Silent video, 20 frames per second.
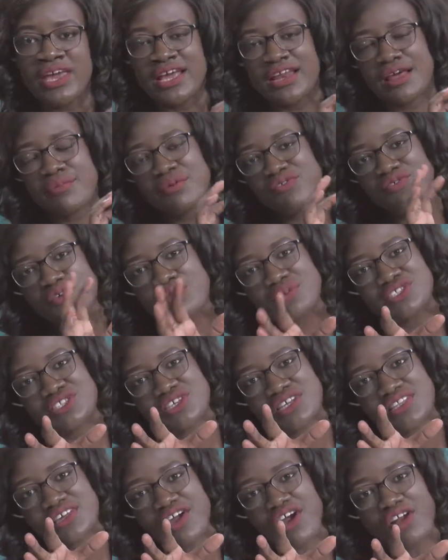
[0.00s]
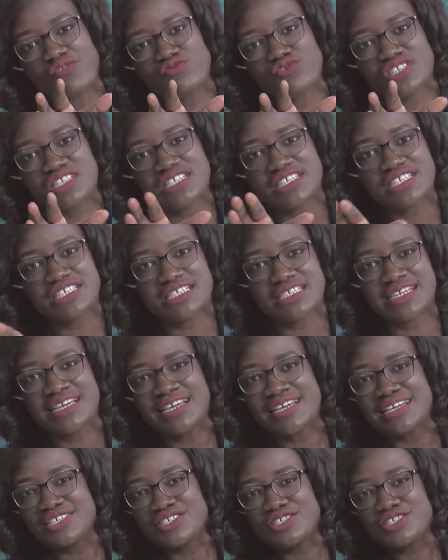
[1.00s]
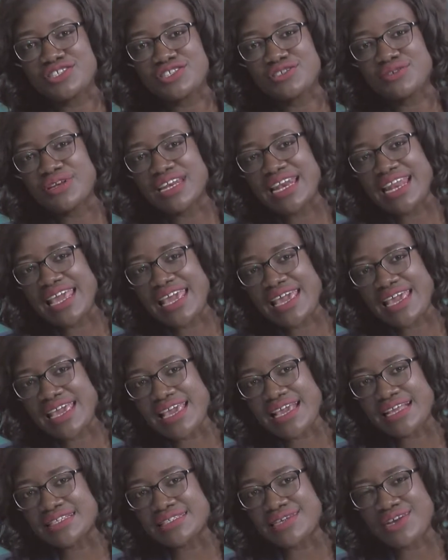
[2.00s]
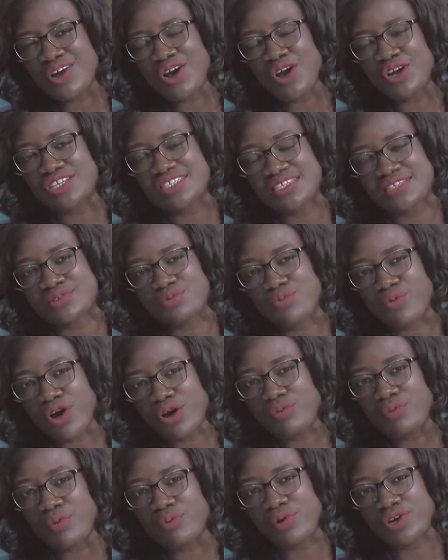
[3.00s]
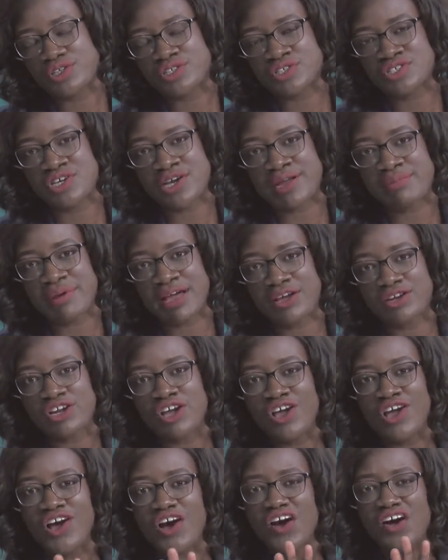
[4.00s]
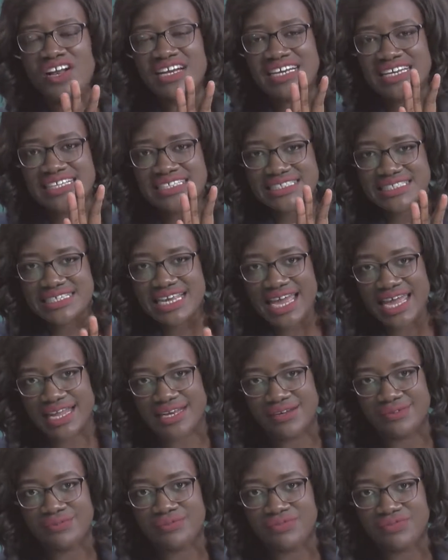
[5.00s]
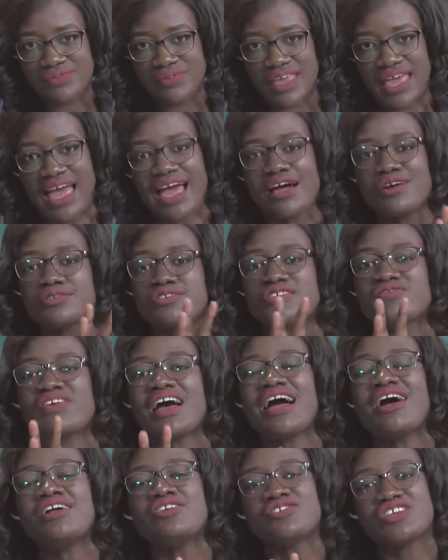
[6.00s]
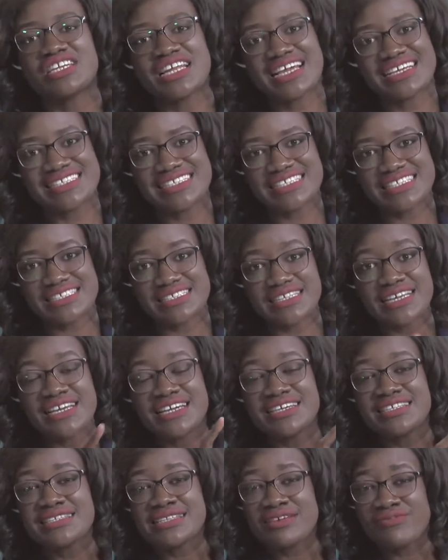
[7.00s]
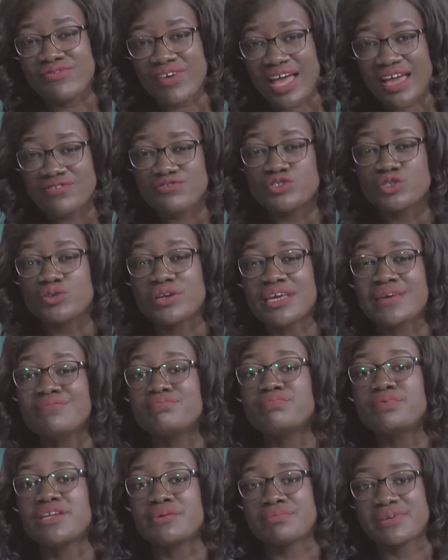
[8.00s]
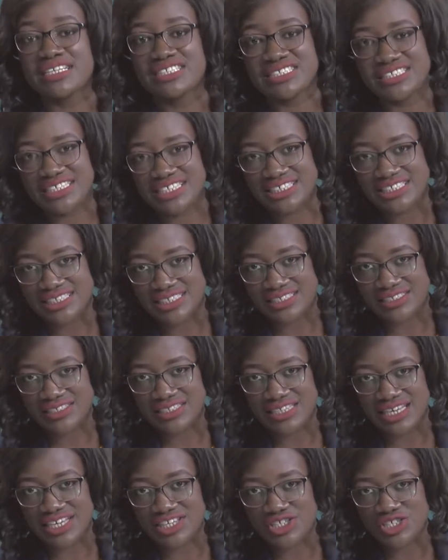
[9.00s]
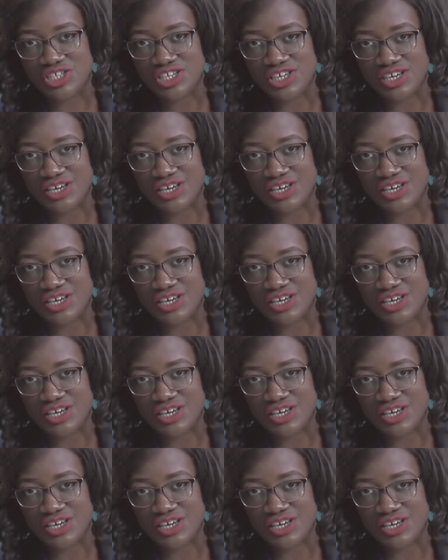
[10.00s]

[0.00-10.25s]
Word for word: Now, before we start the conversation, just to lay into context what we want to talk about, only 10 out of 100 ideas survive to implementation stage,